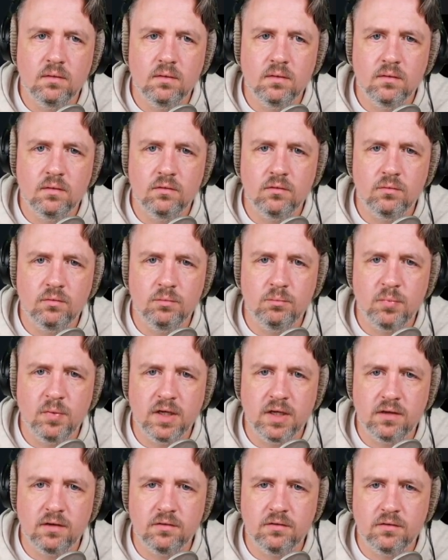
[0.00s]
Swift
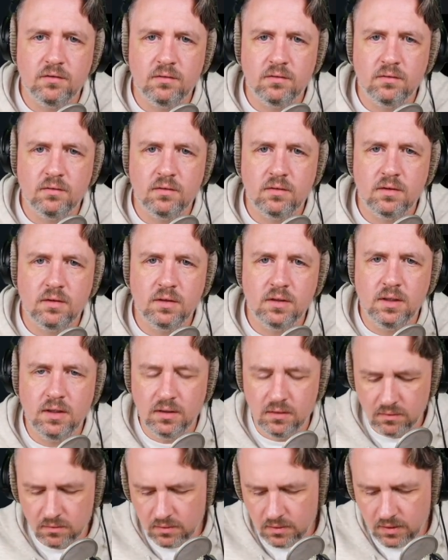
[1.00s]
package
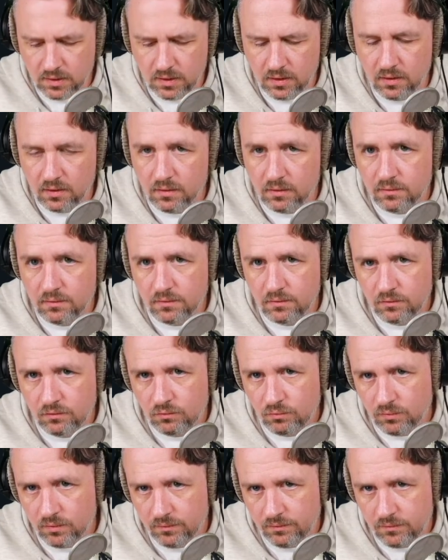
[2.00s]
clean and
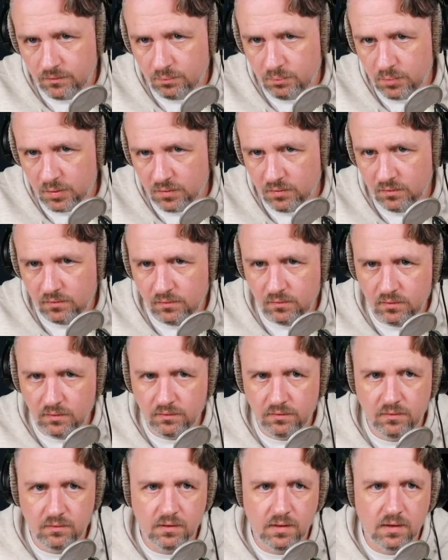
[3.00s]
Swift build. Let's
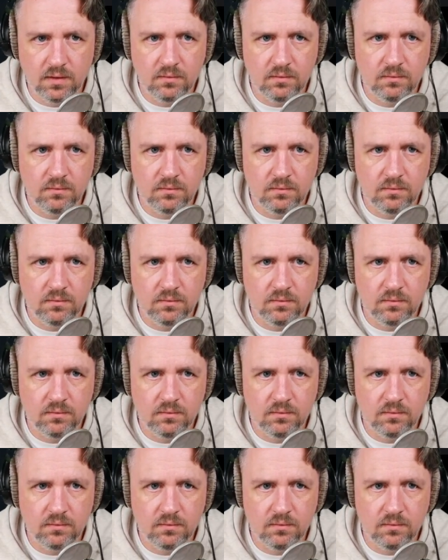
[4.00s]
do that.